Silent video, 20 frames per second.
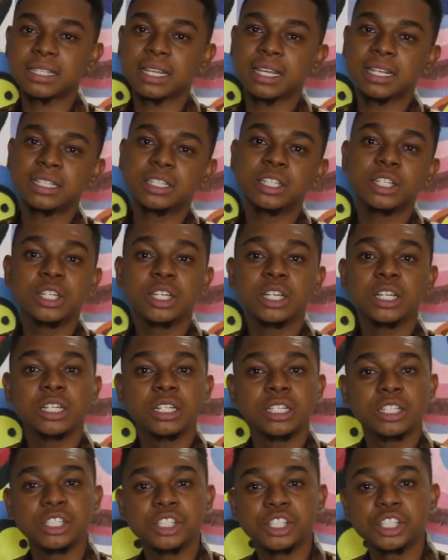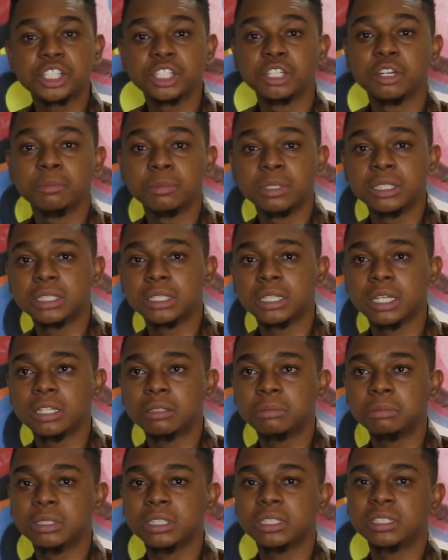said she
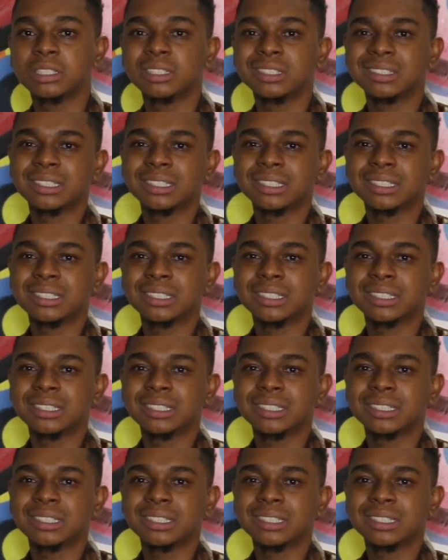nominated me,